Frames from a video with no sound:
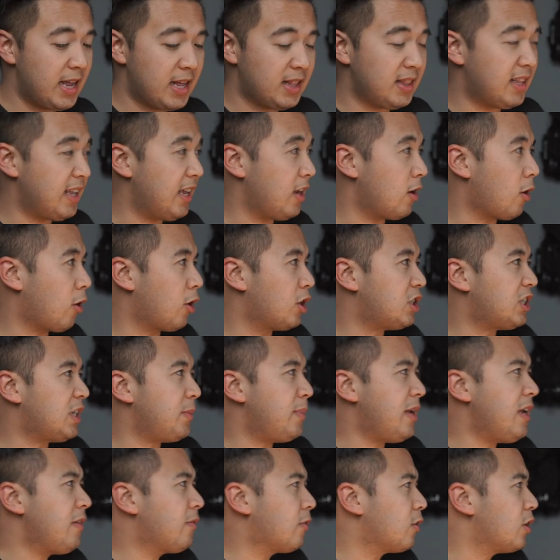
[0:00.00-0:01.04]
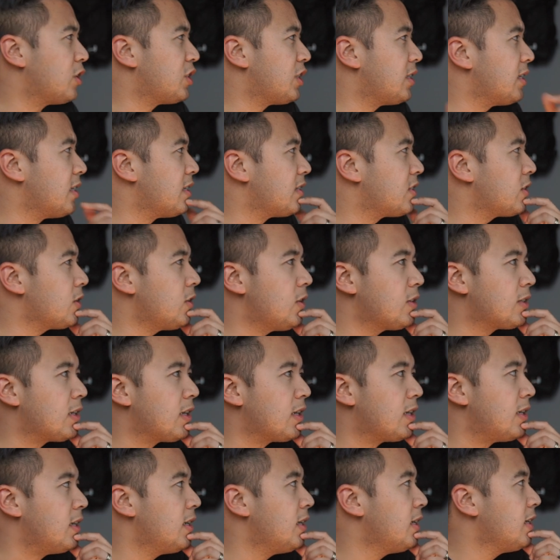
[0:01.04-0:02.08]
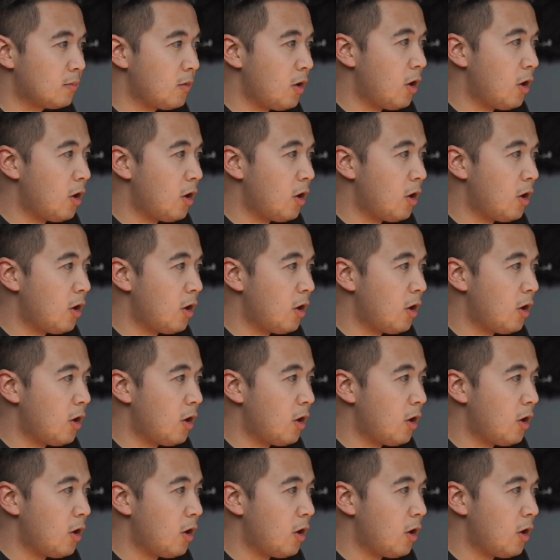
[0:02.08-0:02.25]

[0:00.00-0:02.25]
and the RGB version is, hold on,